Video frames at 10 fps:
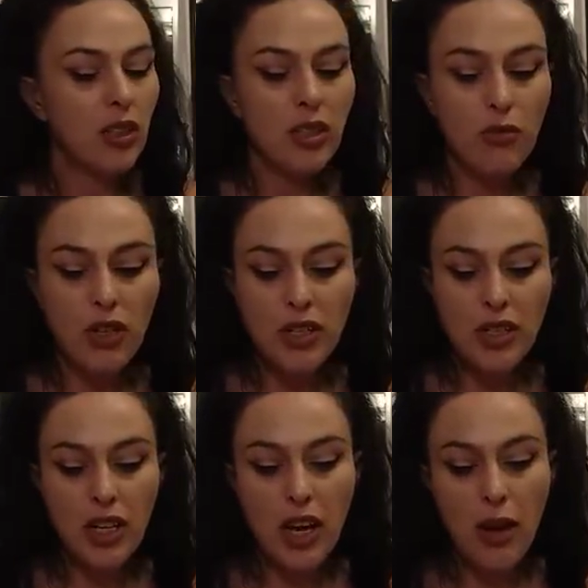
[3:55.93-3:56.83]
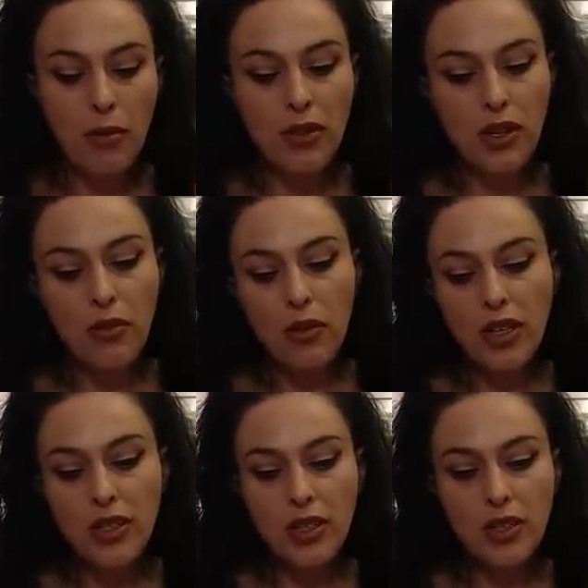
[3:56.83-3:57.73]
it happened and a
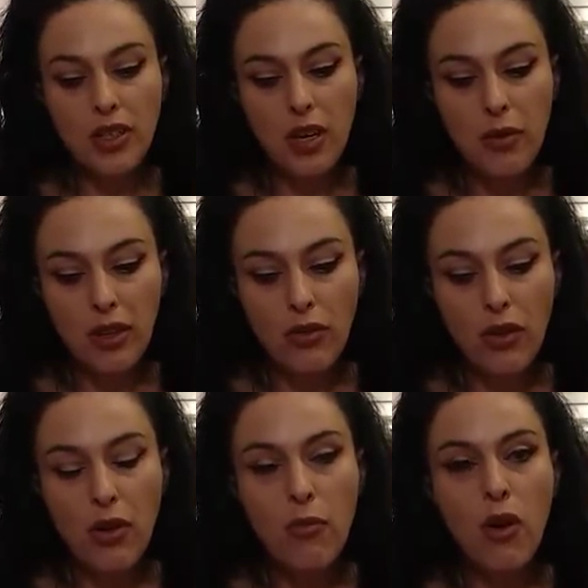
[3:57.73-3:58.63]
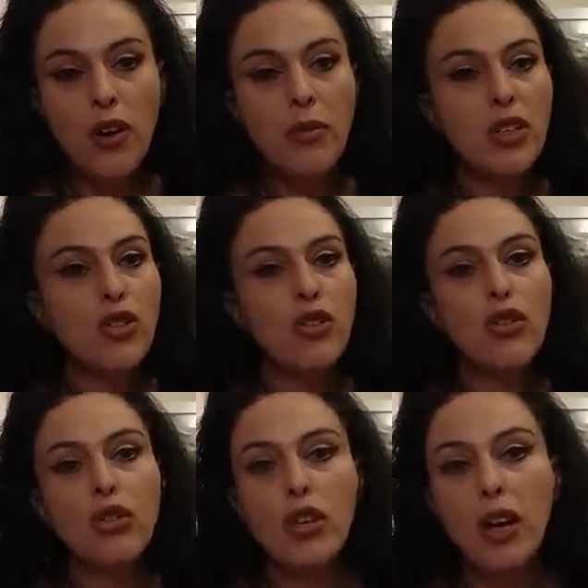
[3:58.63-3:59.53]
reason it's coming through. It might have been due
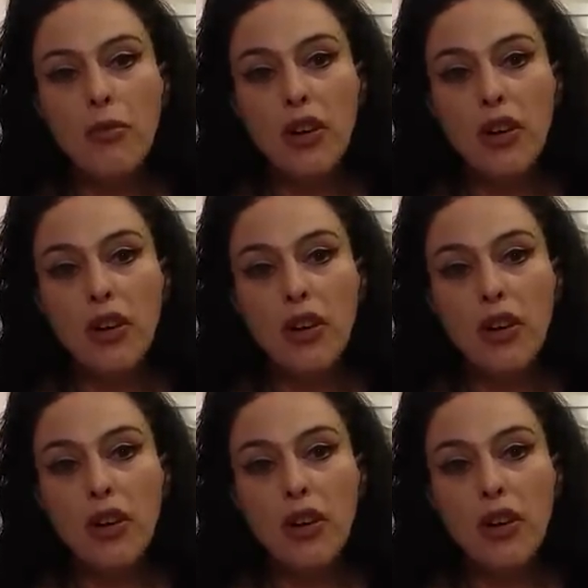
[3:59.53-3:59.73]
to a